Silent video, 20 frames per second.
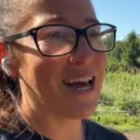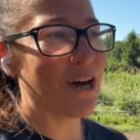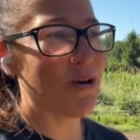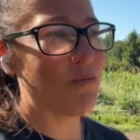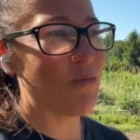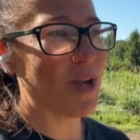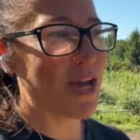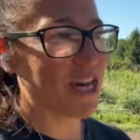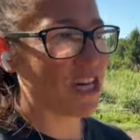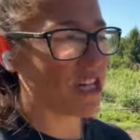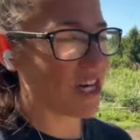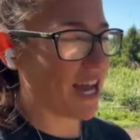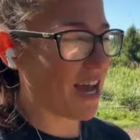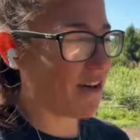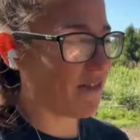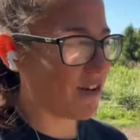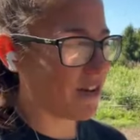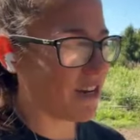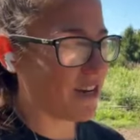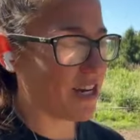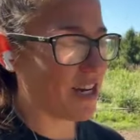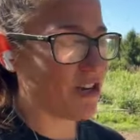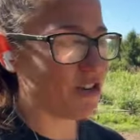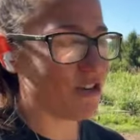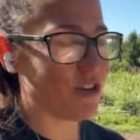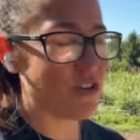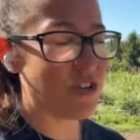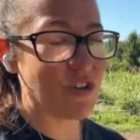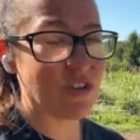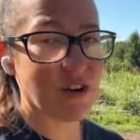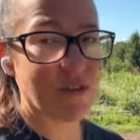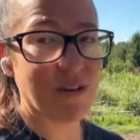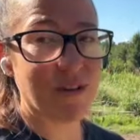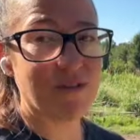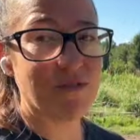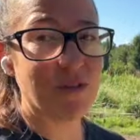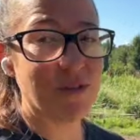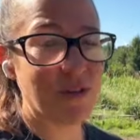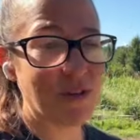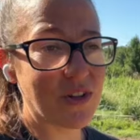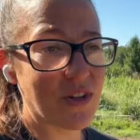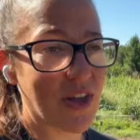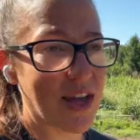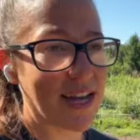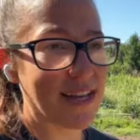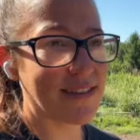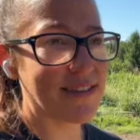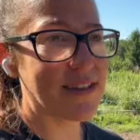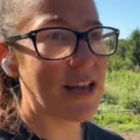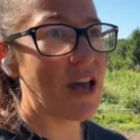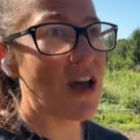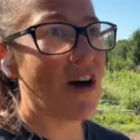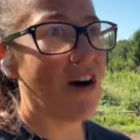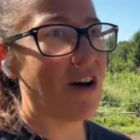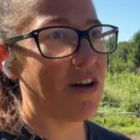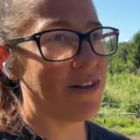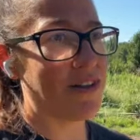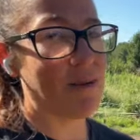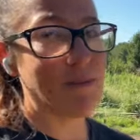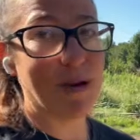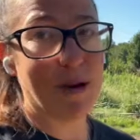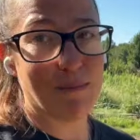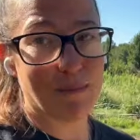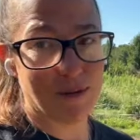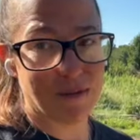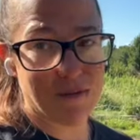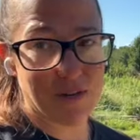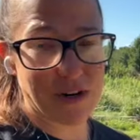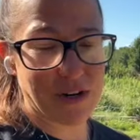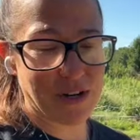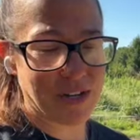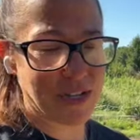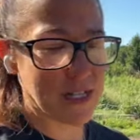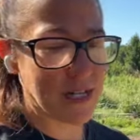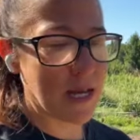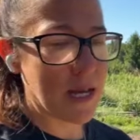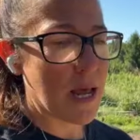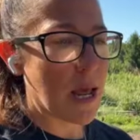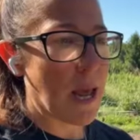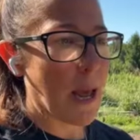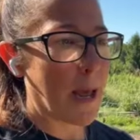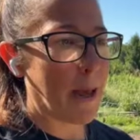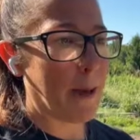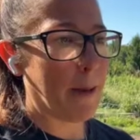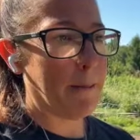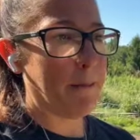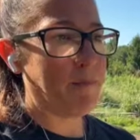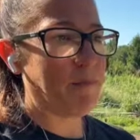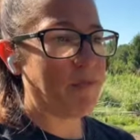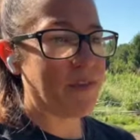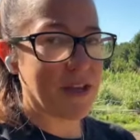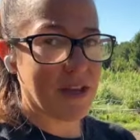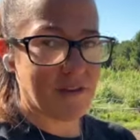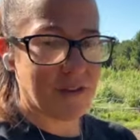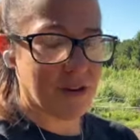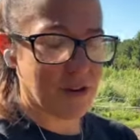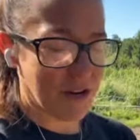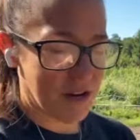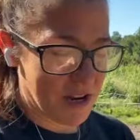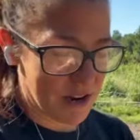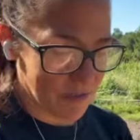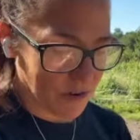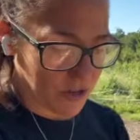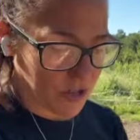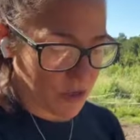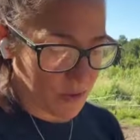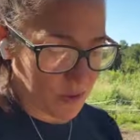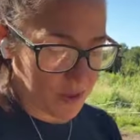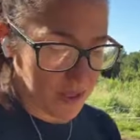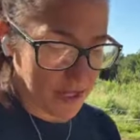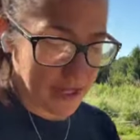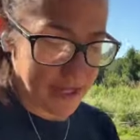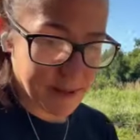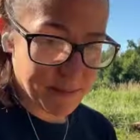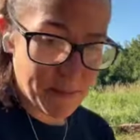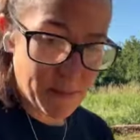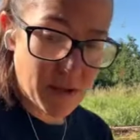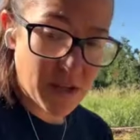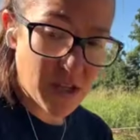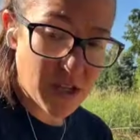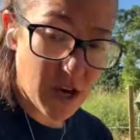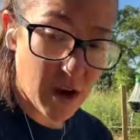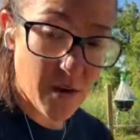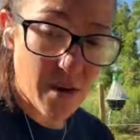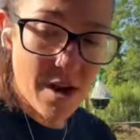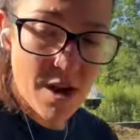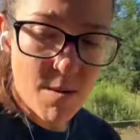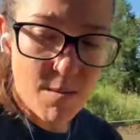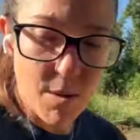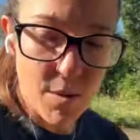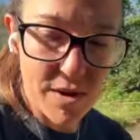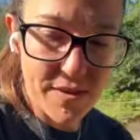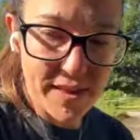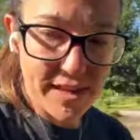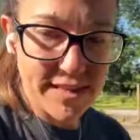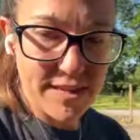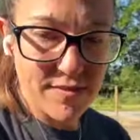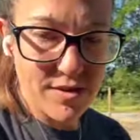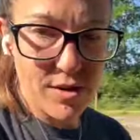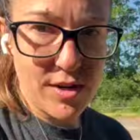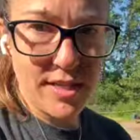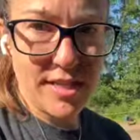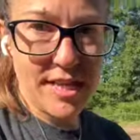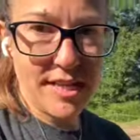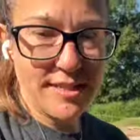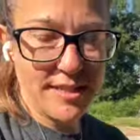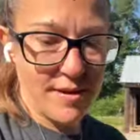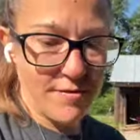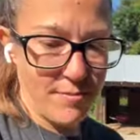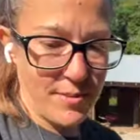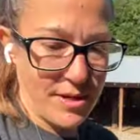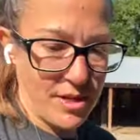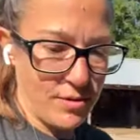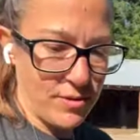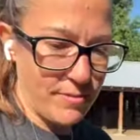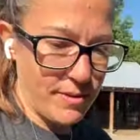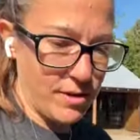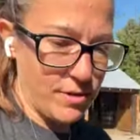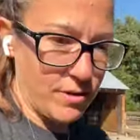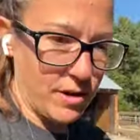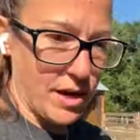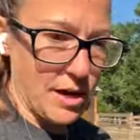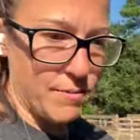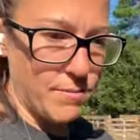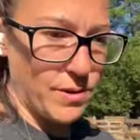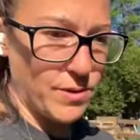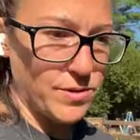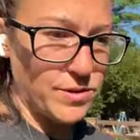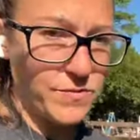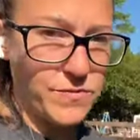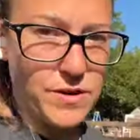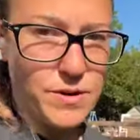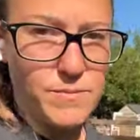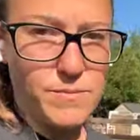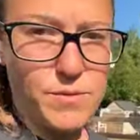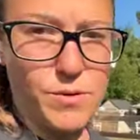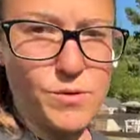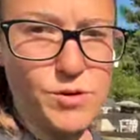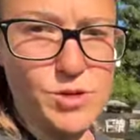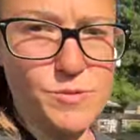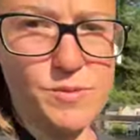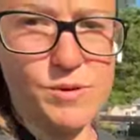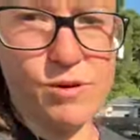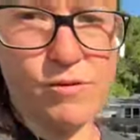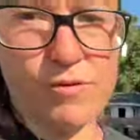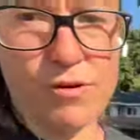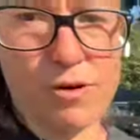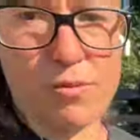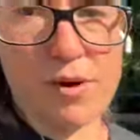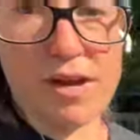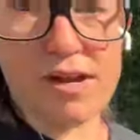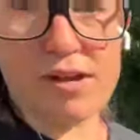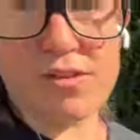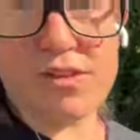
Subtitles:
We actually have an intro to growing food class on September 1st, if you're so inclined. So, but one of the things I've noticed is I've been doing my own compost from horse manure for a while.